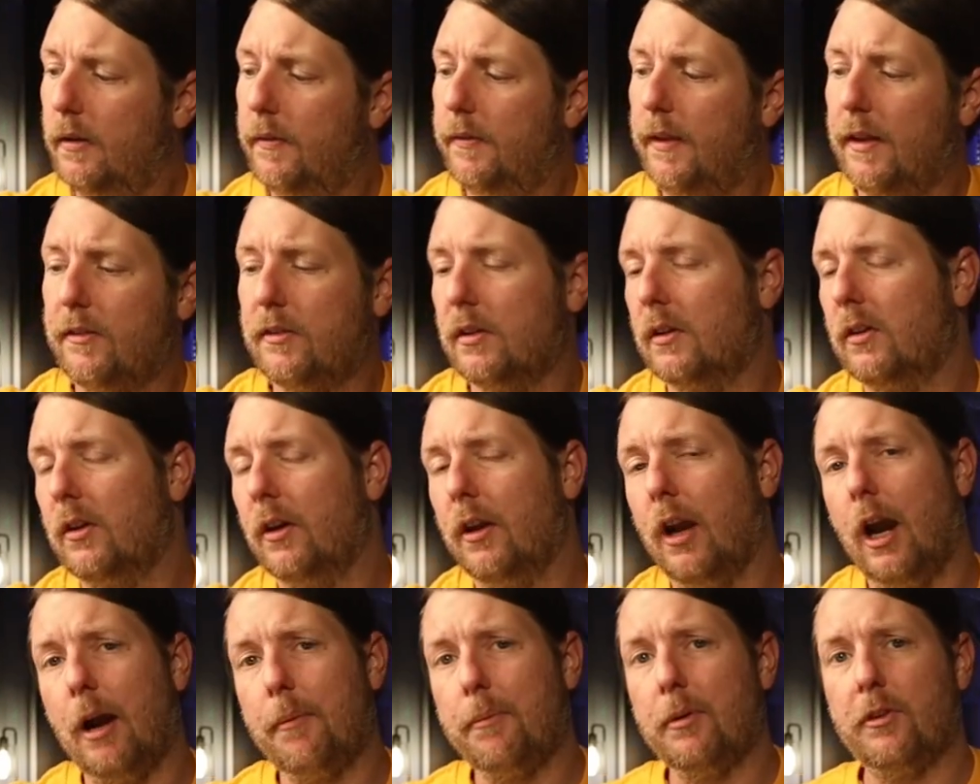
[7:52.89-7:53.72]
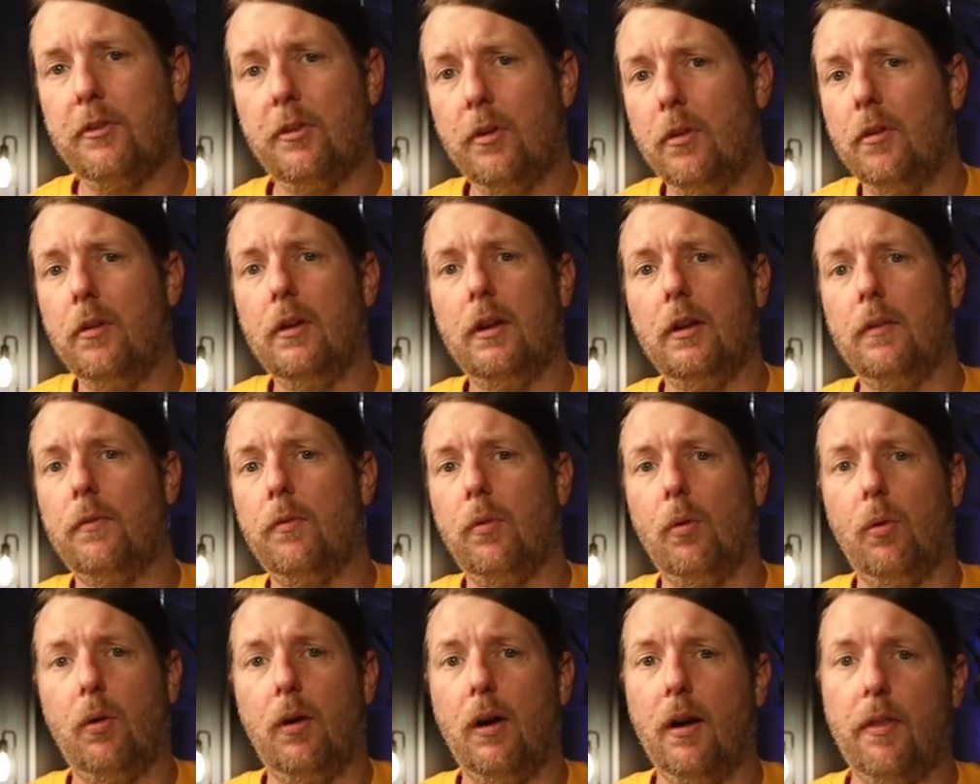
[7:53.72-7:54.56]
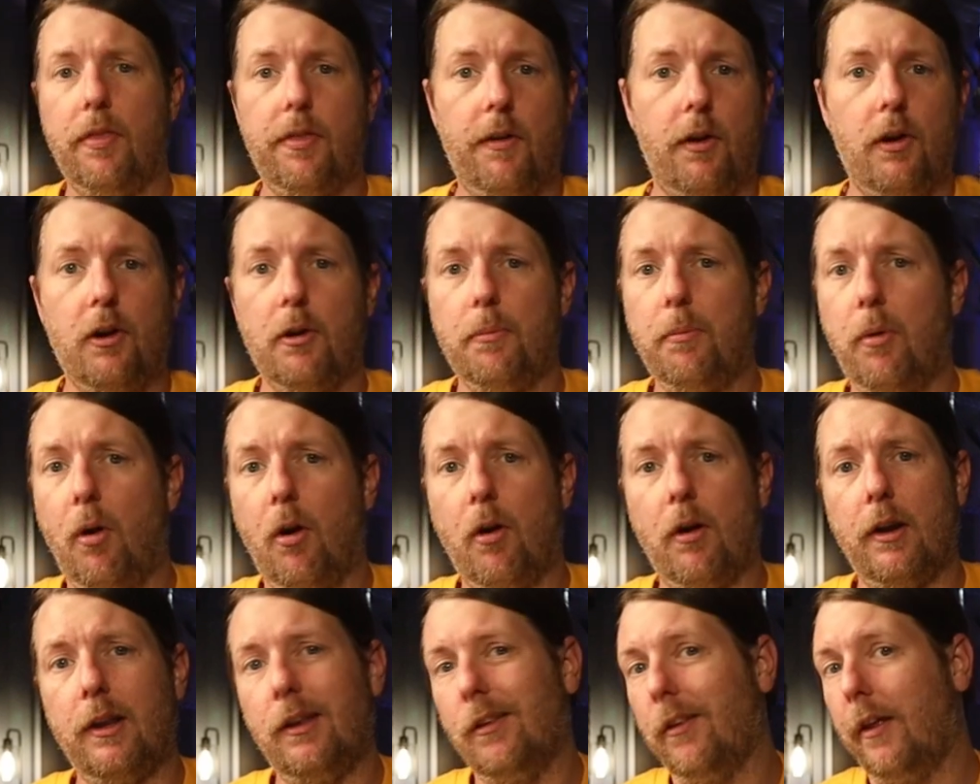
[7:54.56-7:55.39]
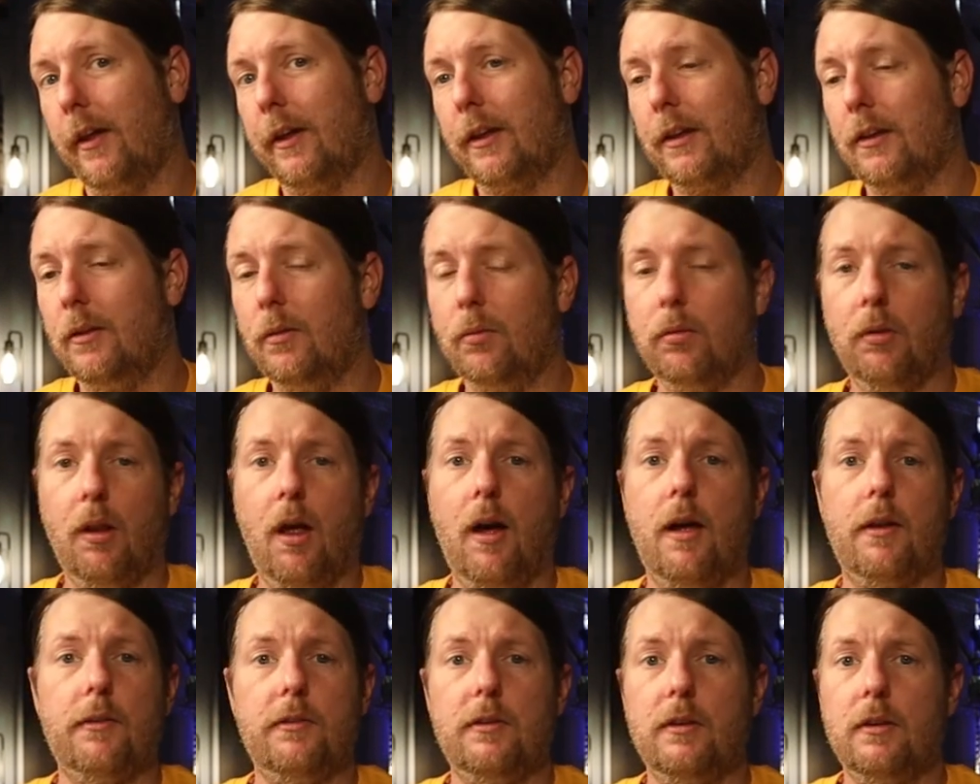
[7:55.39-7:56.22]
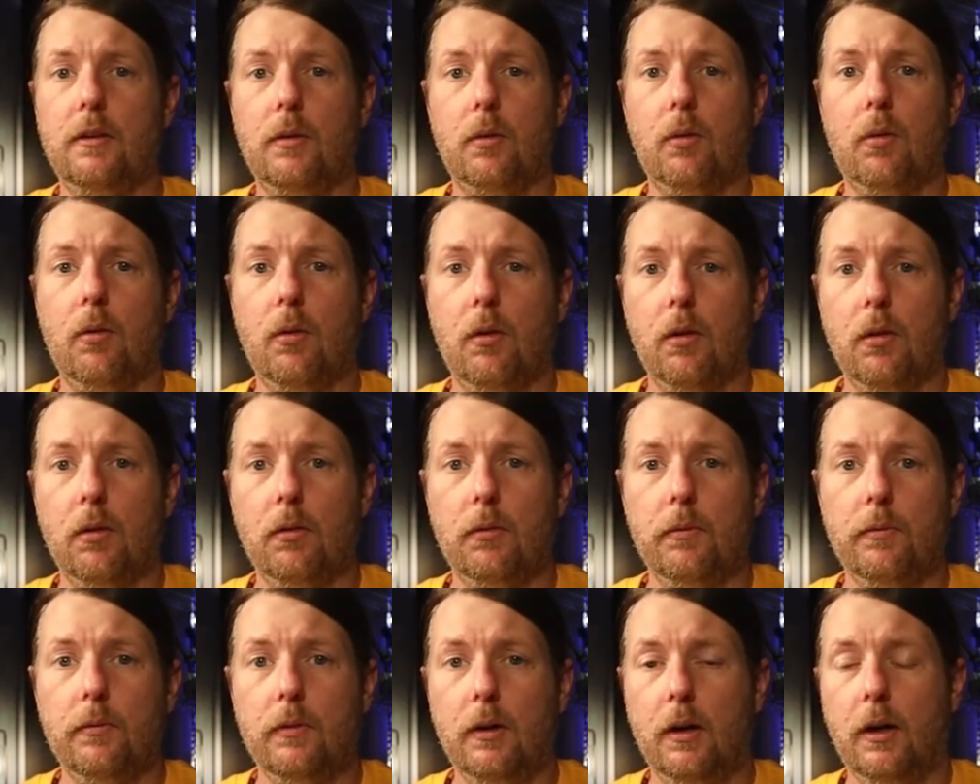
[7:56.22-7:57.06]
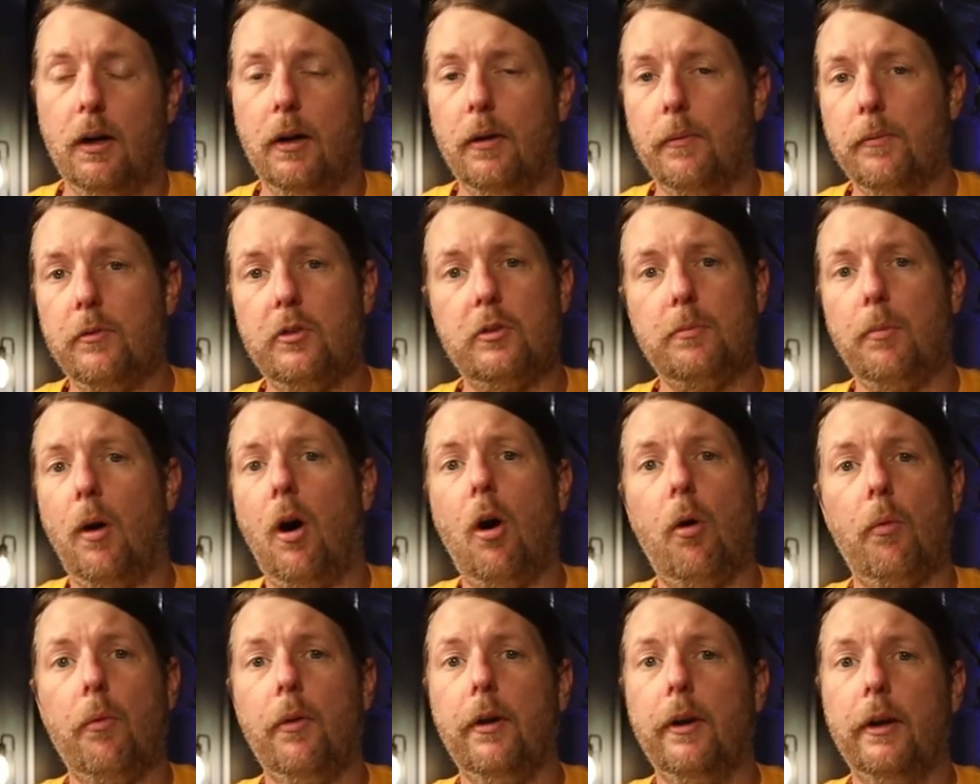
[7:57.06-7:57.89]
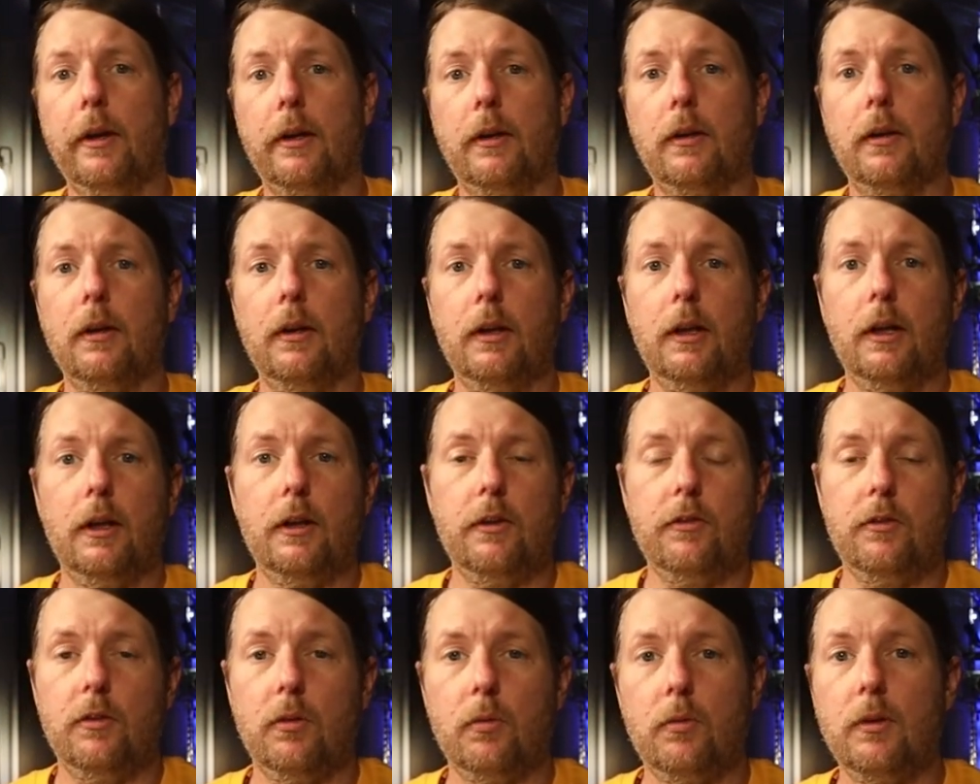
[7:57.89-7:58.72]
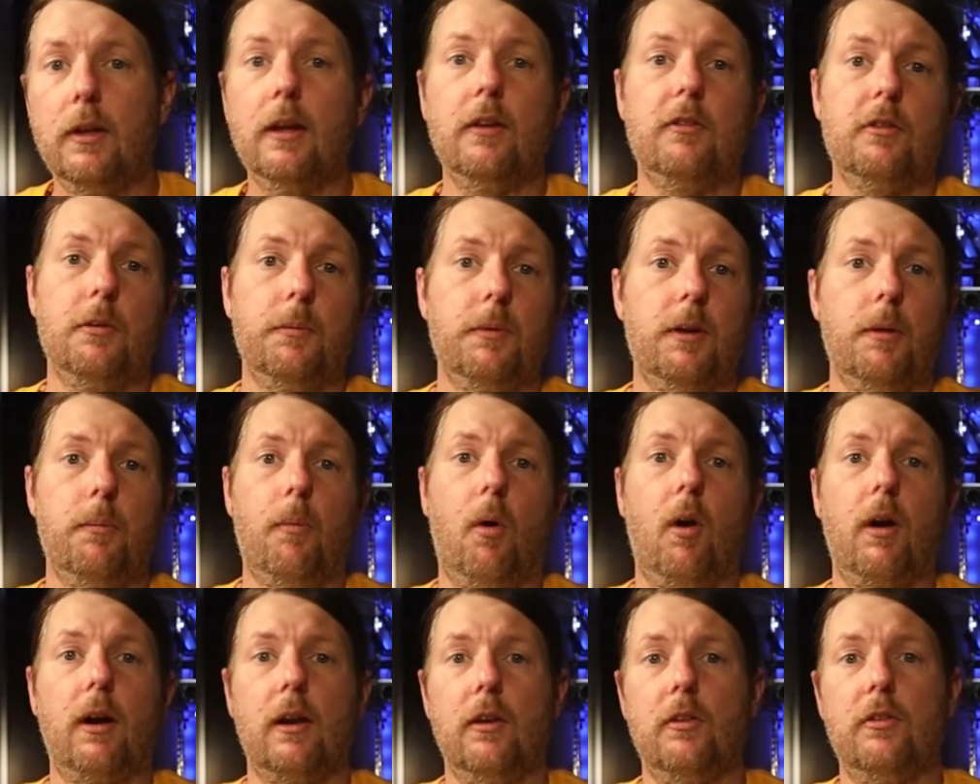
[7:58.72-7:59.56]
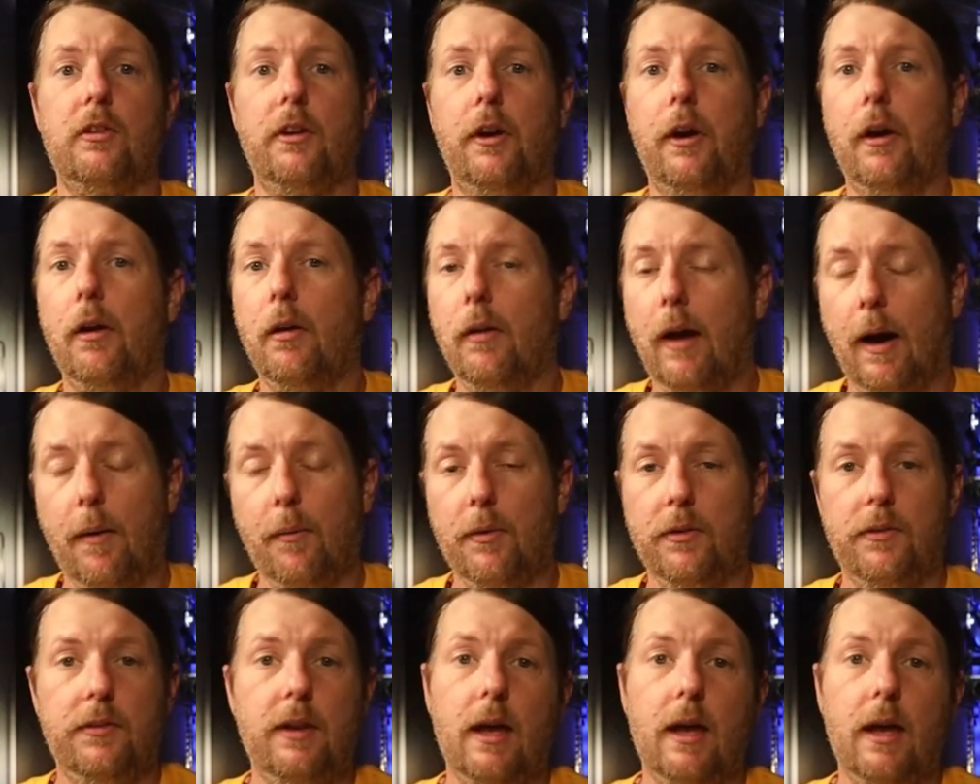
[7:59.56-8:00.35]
That's a good opportunity for a third party like Ulanzi or Small Rig to get some of the market share. I would